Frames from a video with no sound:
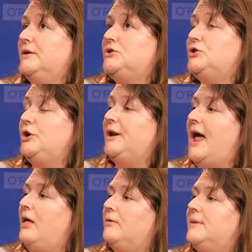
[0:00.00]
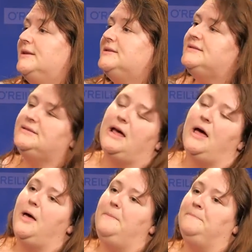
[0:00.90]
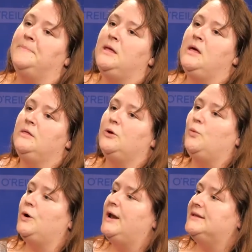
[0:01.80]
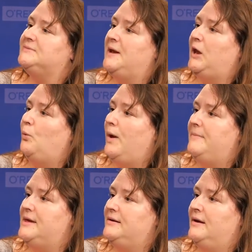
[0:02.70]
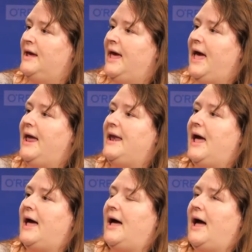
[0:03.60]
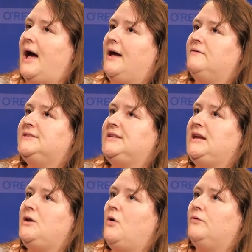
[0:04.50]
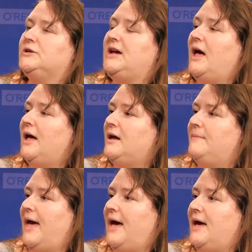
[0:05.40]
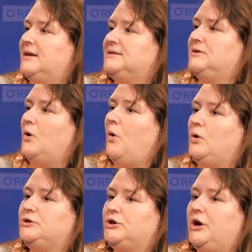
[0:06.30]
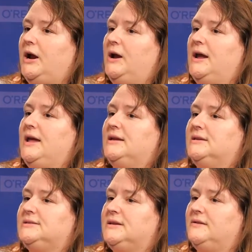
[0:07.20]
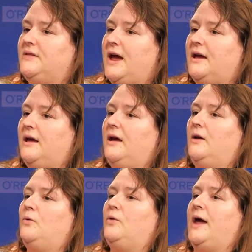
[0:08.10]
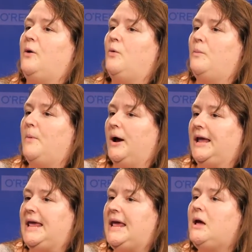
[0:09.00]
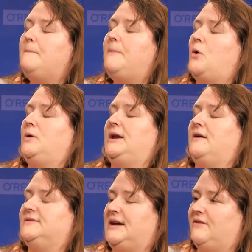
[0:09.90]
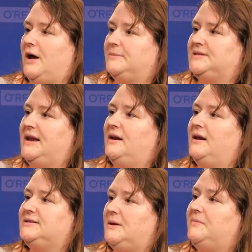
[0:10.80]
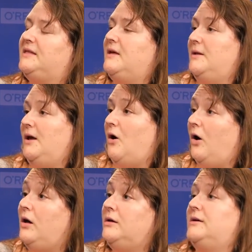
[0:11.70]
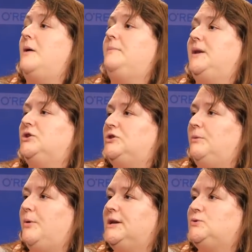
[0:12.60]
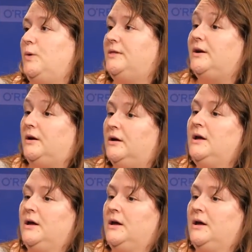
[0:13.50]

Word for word: certain elements. Um, there weren't as many women. And I've seen over time as the culture is like, like, a key component of DevOps and something that all companies should embrace when they're